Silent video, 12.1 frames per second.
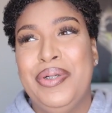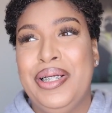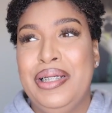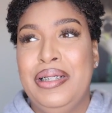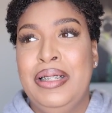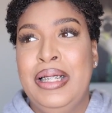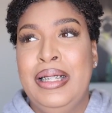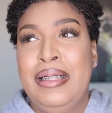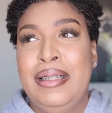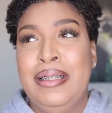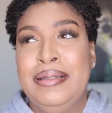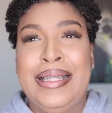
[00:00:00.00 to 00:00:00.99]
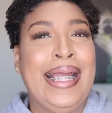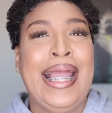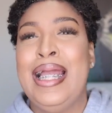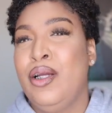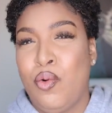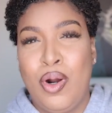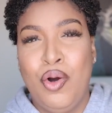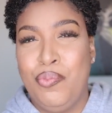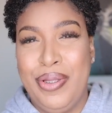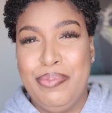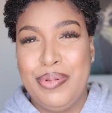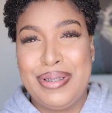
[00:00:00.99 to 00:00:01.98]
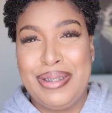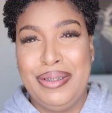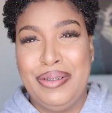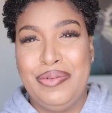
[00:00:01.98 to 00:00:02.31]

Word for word: but they ain't grown people stuff.